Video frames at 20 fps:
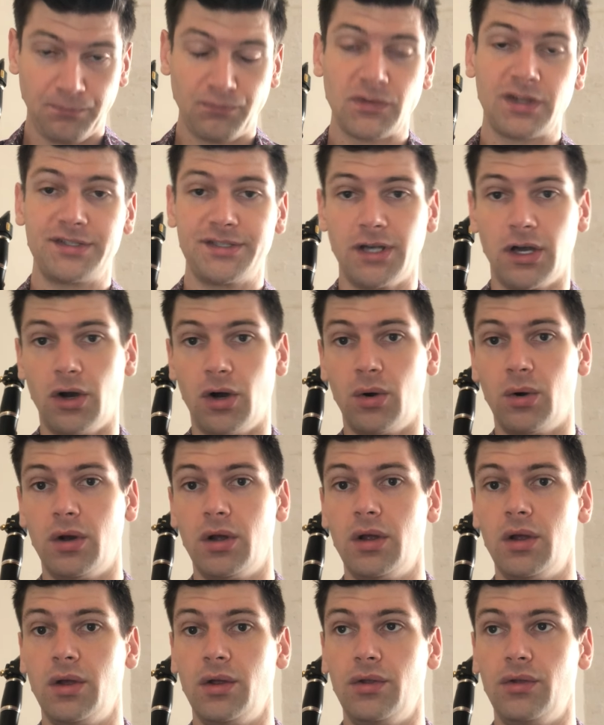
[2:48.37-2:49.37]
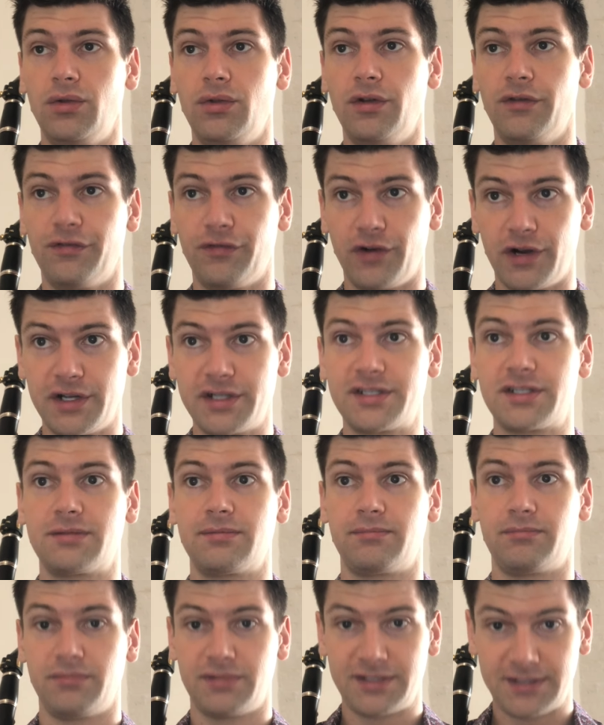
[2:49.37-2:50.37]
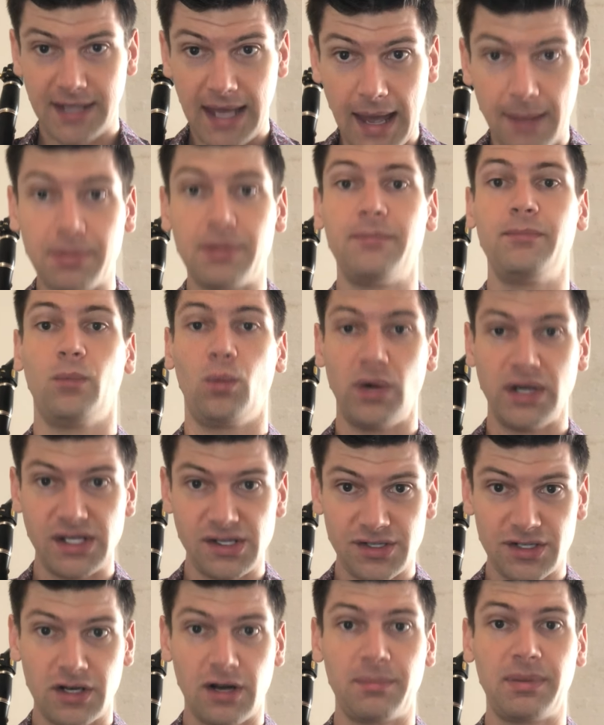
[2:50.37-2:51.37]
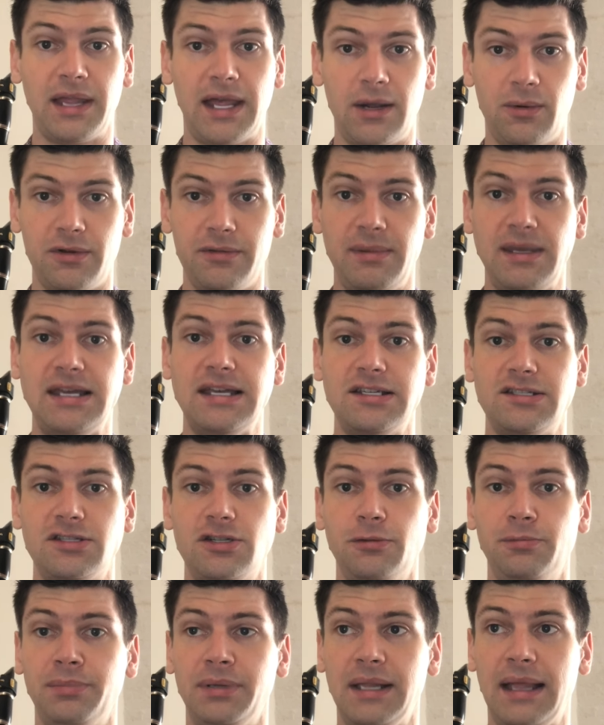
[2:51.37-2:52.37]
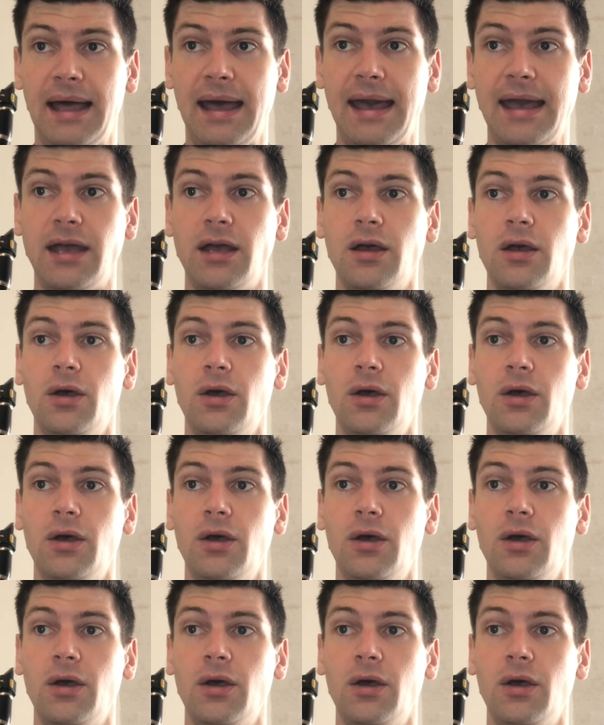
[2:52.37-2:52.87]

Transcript: So the first step when you start playing with me is to play